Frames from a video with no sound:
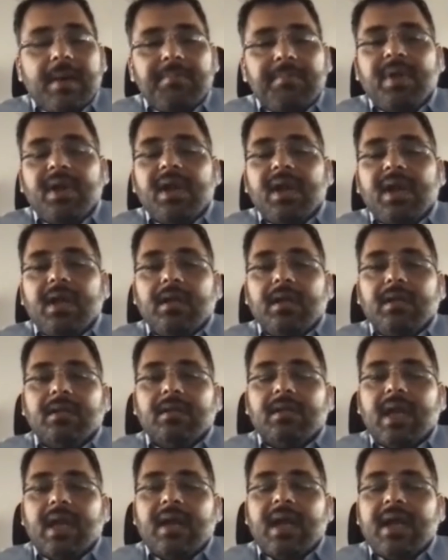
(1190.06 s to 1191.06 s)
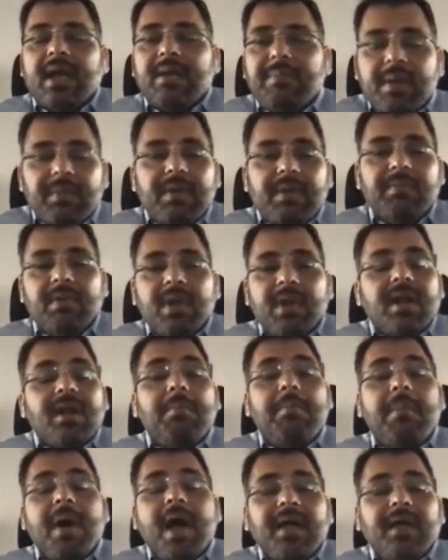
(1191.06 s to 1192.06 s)
A beautiful example is, and
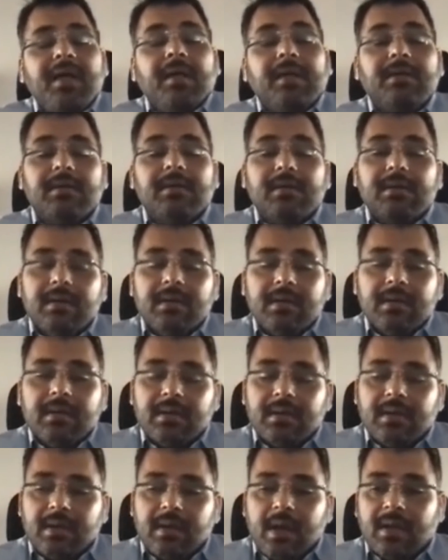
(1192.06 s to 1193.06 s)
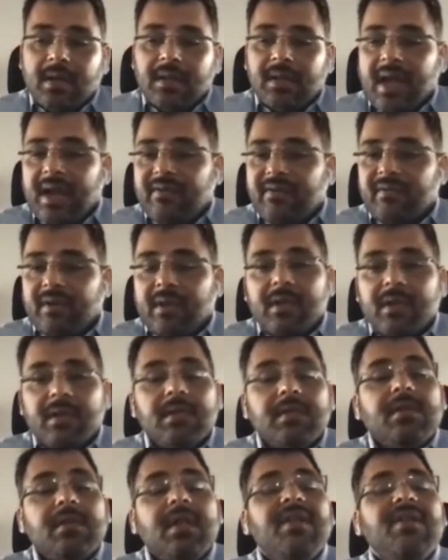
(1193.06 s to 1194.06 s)
I may be a little biased on
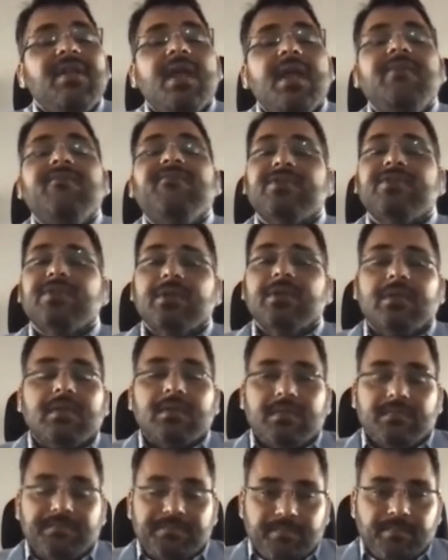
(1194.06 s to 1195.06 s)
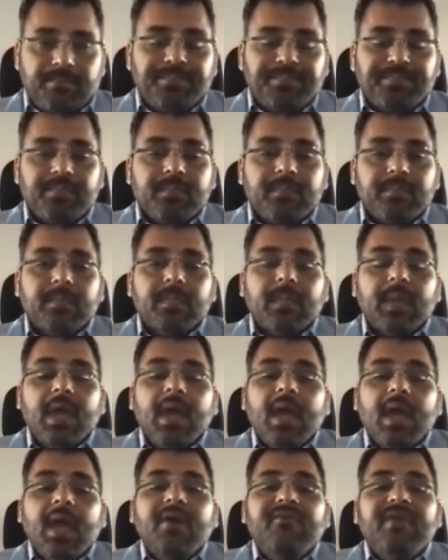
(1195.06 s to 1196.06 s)
that one, is in Infosys.
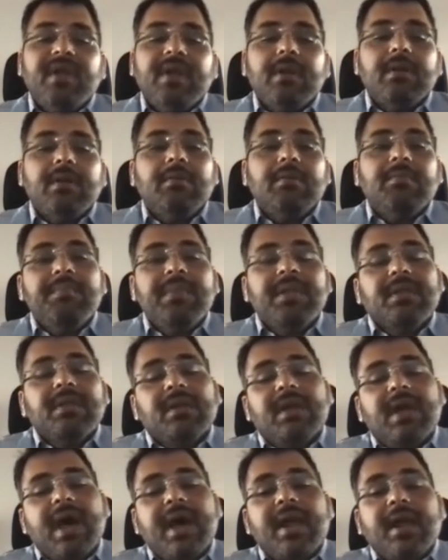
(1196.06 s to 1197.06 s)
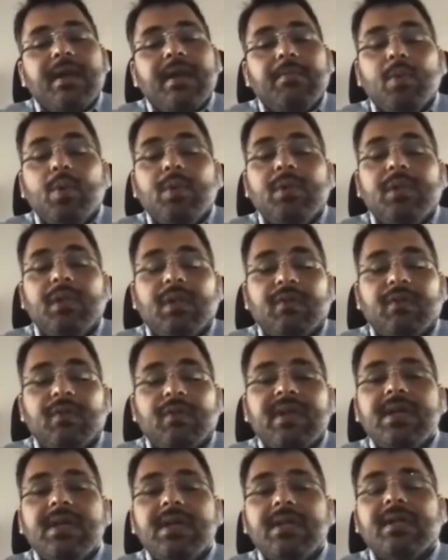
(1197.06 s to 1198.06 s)
When Mr. Narayan Murthy,
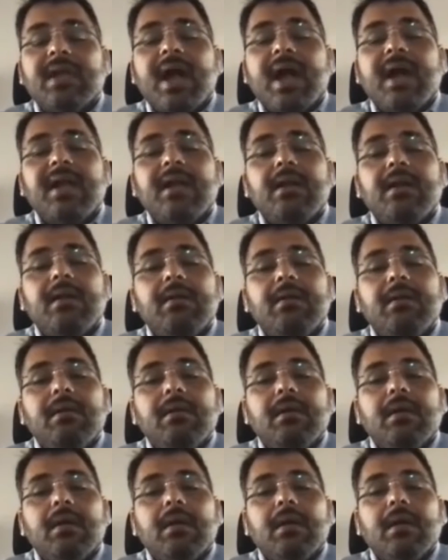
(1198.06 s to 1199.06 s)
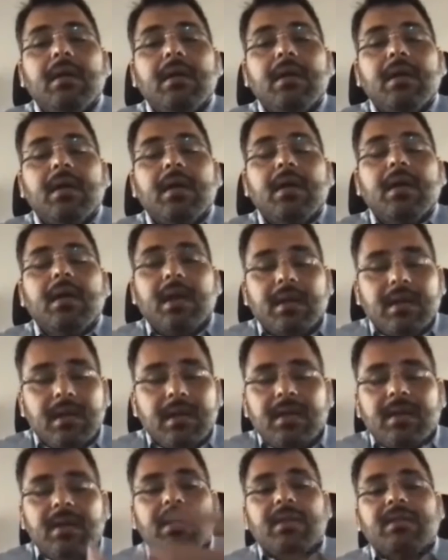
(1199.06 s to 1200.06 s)
when he started,
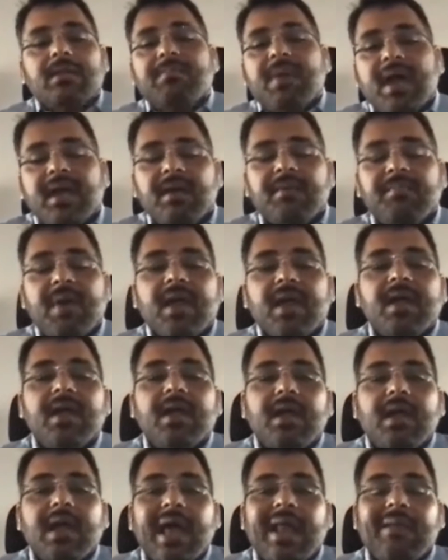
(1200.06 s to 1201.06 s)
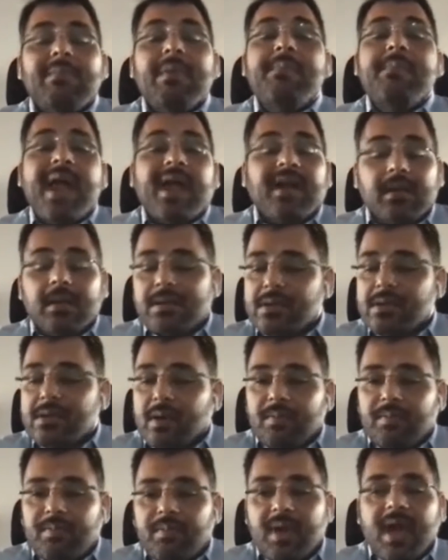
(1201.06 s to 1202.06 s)
it's my alma mater,
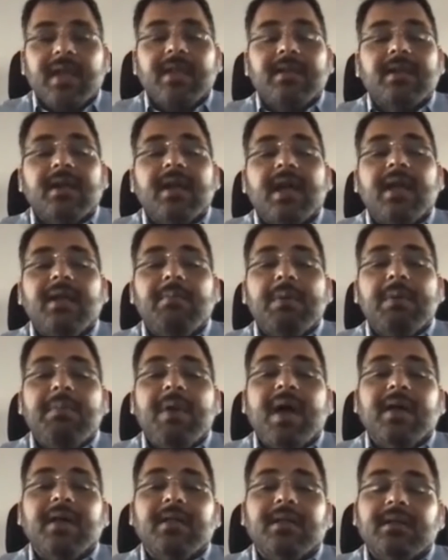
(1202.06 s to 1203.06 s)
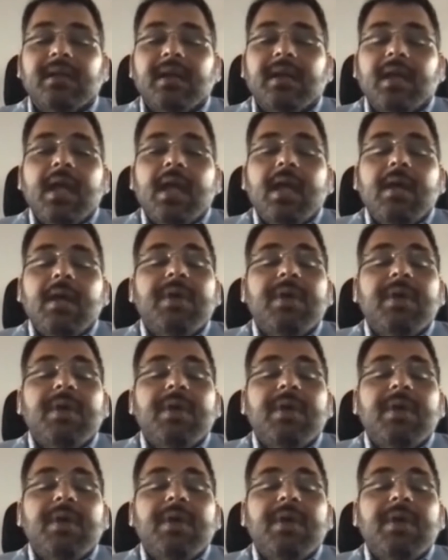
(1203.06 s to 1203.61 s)
so I said I'll be biased.